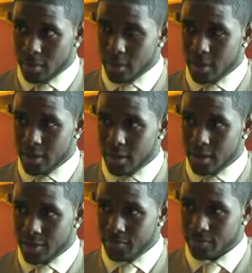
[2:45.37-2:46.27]

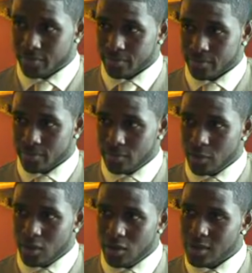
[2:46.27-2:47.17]

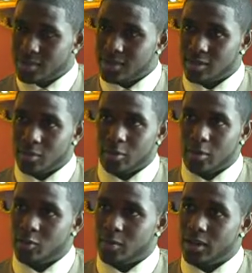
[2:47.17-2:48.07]
and I see some of the
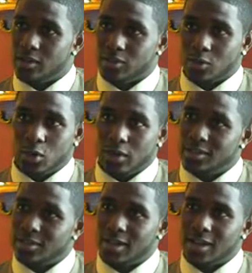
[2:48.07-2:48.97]
best players are the
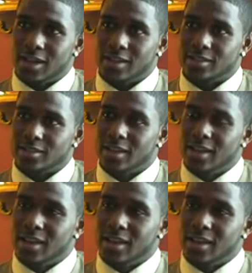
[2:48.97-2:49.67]
quickest guys and